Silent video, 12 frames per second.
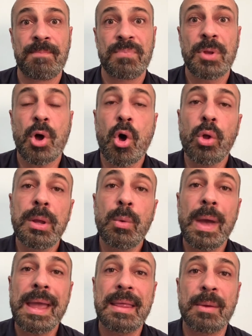And the only
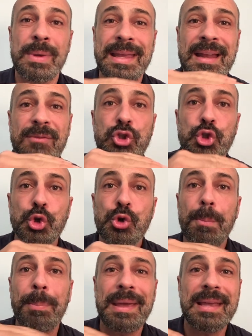way that we can have
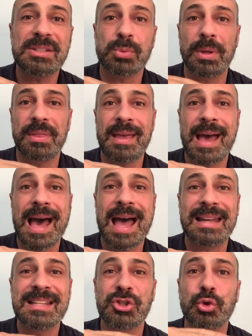true peace with
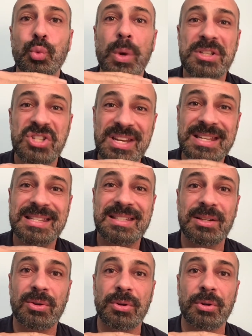God is through what Jesus
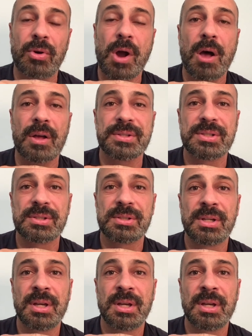did on the cross.